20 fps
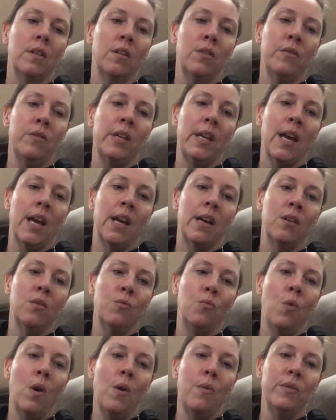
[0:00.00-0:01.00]
Oh yeah,
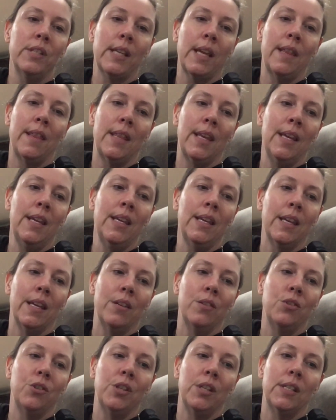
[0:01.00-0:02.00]
what was I
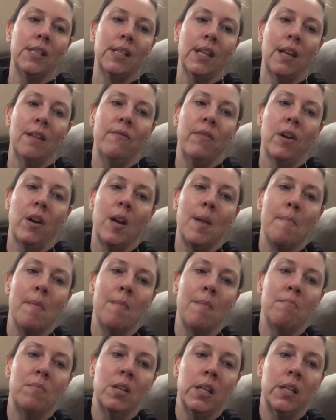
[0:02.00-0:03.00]
thinking, she said, very
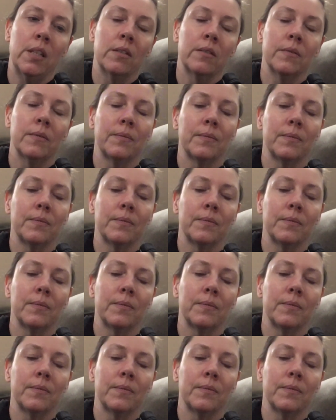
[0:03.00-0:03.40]
mumbling.